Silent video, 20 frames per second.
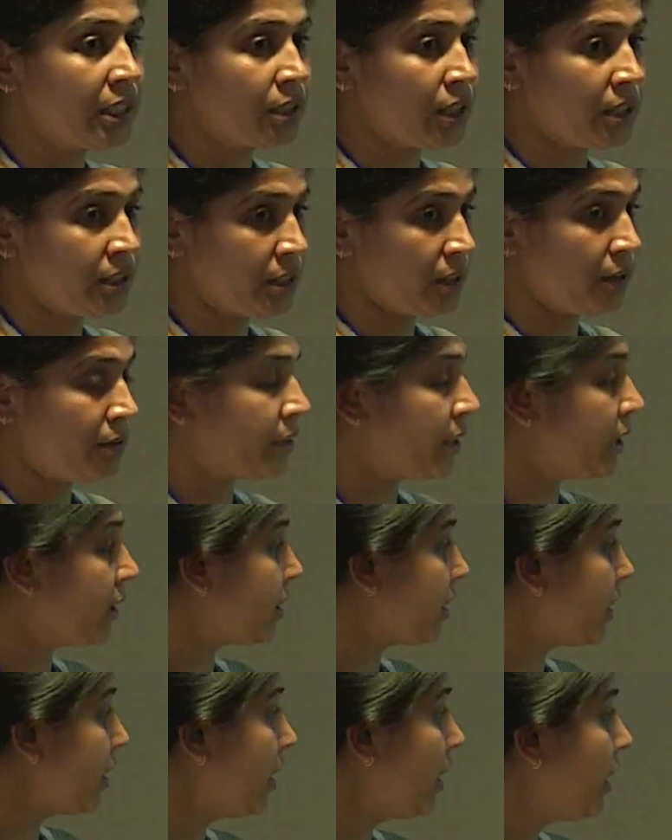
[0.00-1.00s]
conserved
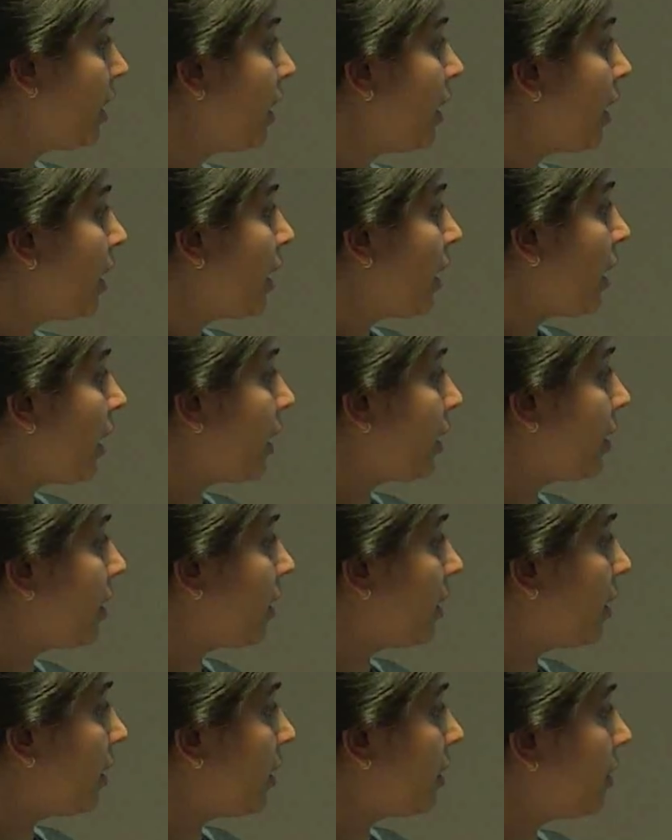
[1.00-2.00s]
region, and
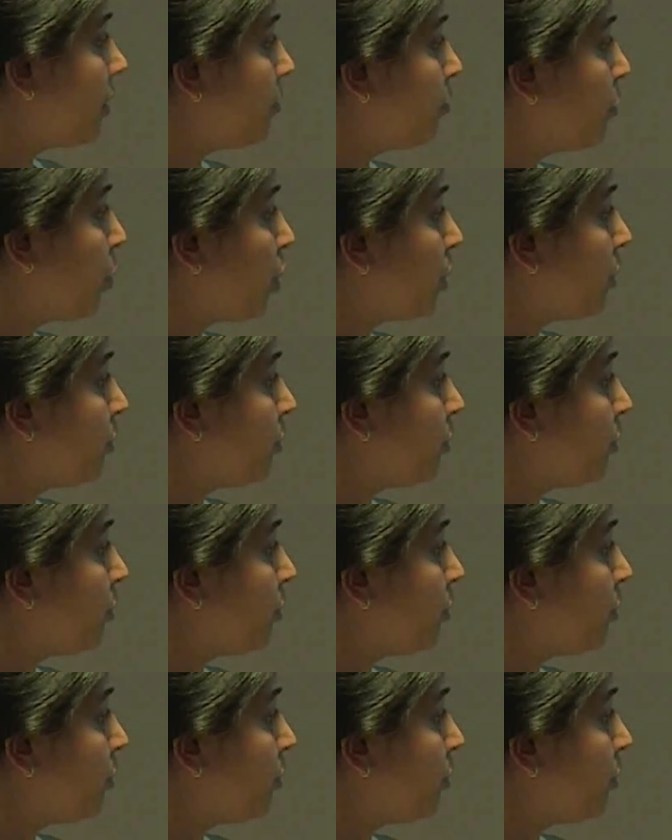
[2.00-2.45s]
both